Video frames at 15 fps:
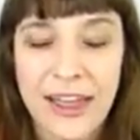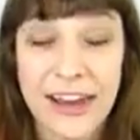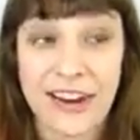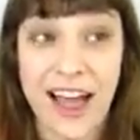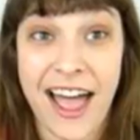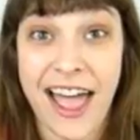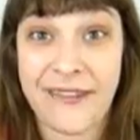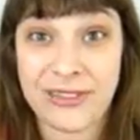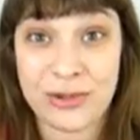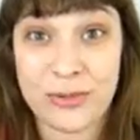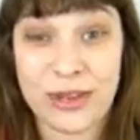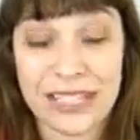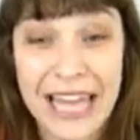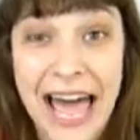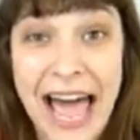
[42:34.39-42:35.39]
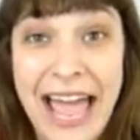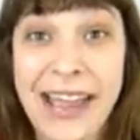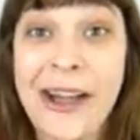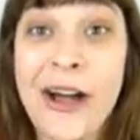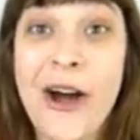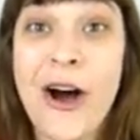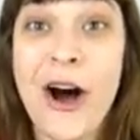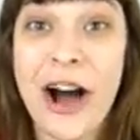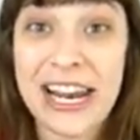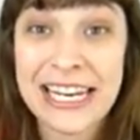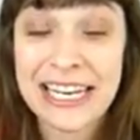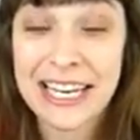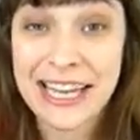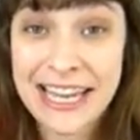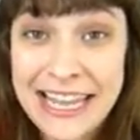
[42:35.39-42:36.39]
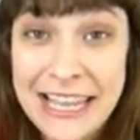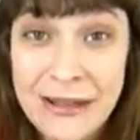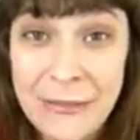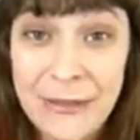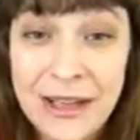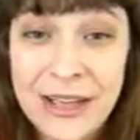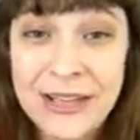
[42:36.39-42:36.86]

and not have to rely on him.